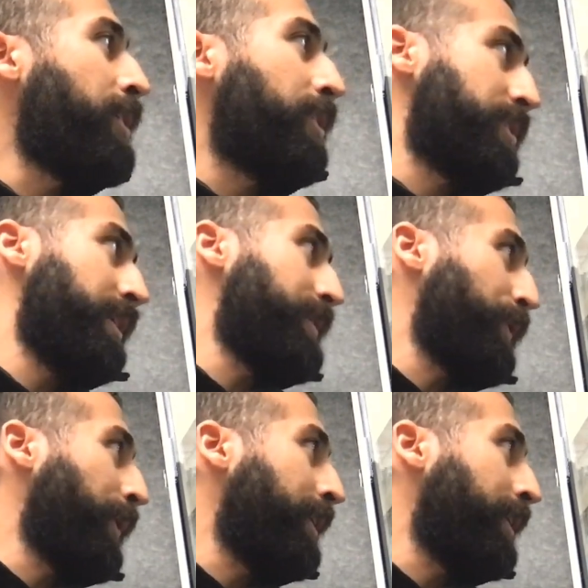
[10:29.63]
4 years
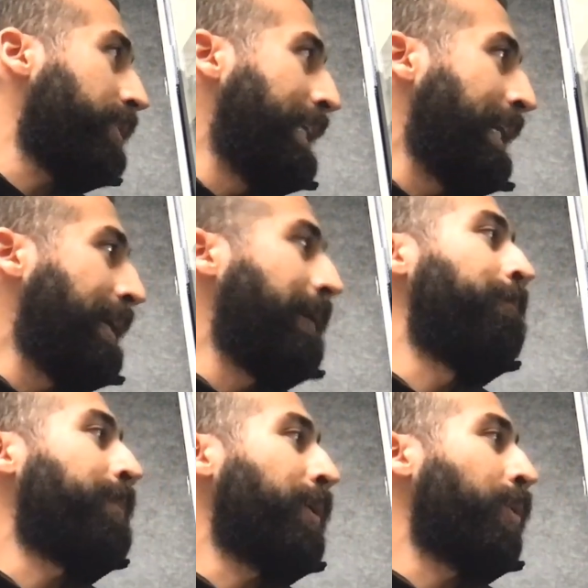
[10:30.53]
into it,
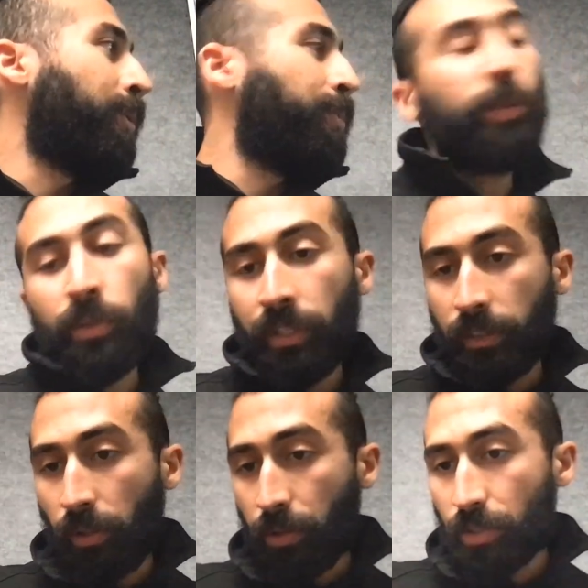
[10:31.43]
we're
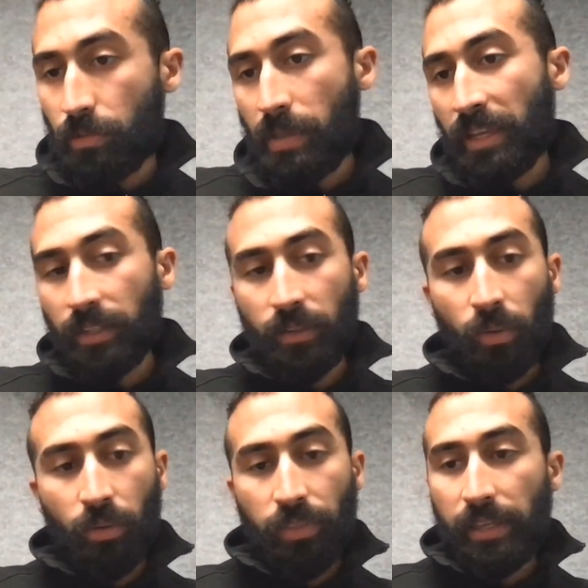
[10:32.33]
pretty close to making
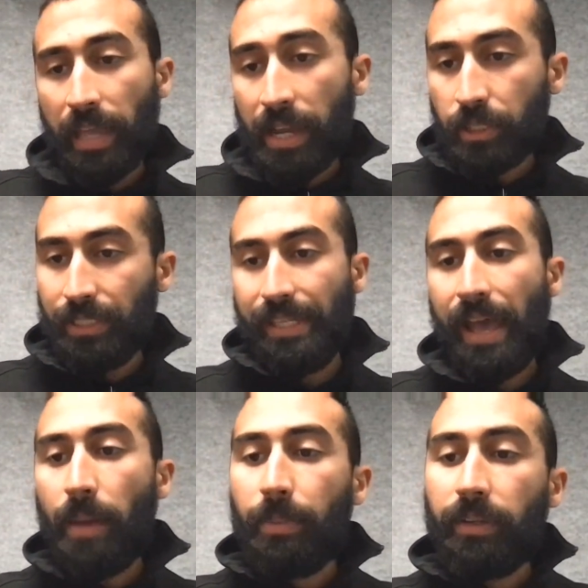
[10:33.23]
the whole thing
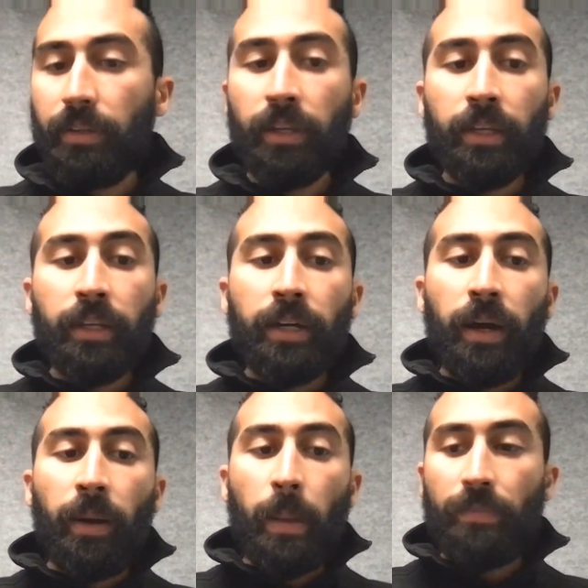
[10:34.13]
actually happen.
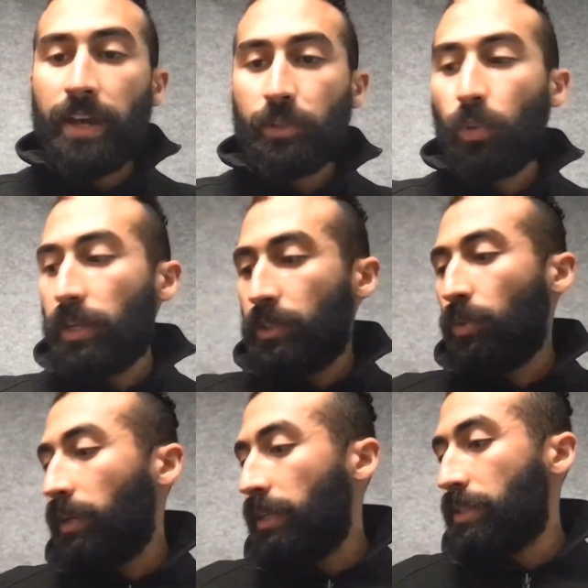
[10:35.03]
In fact,
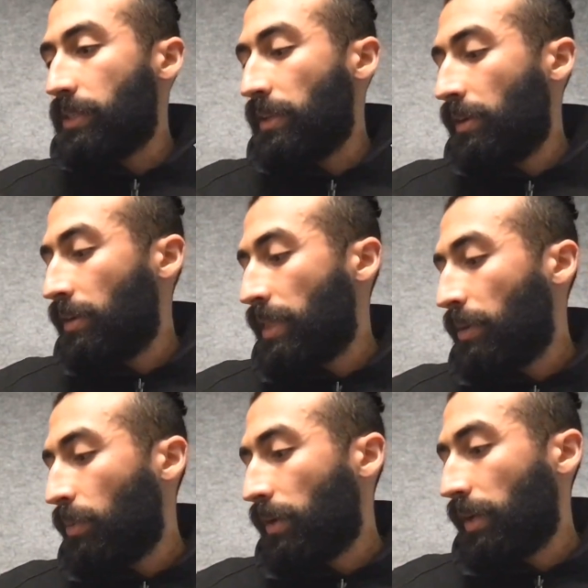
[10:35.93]
2020 is the year
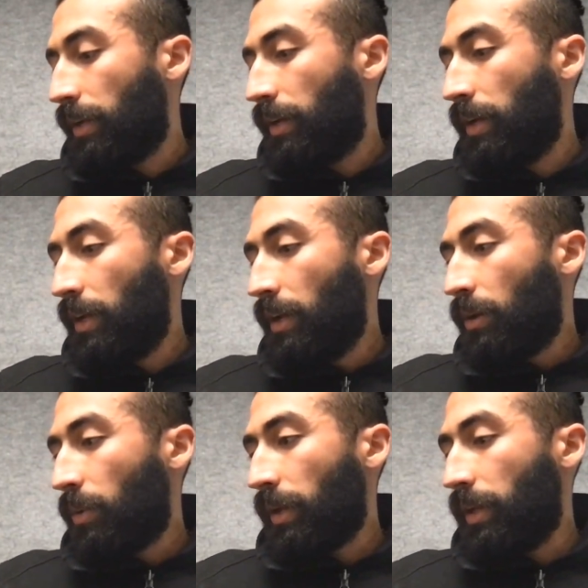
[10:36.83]
that we're
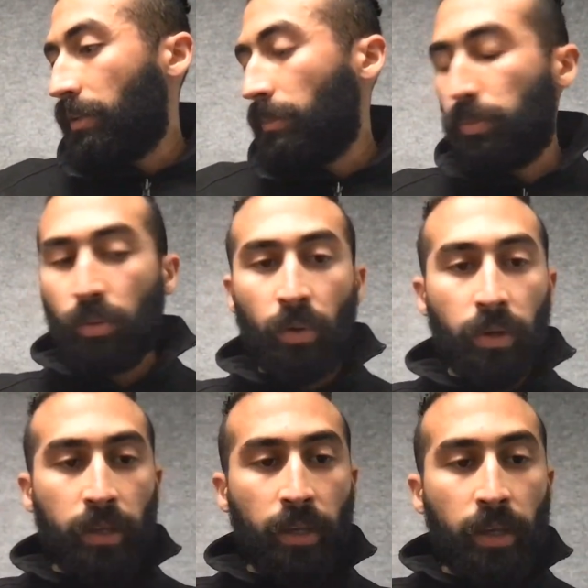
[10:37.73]
gonna
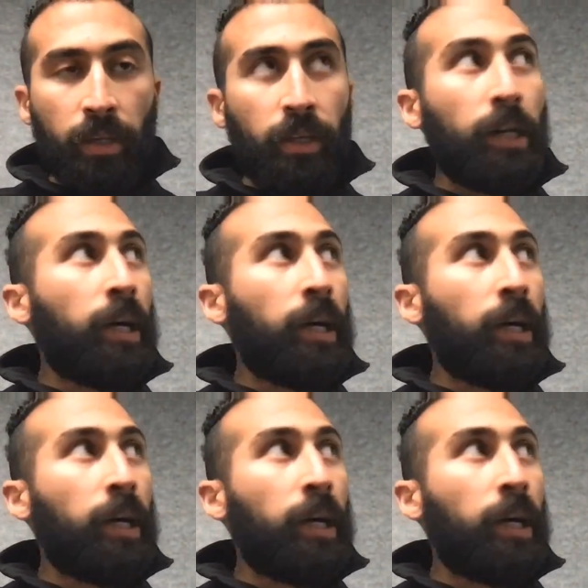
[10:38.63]
deploy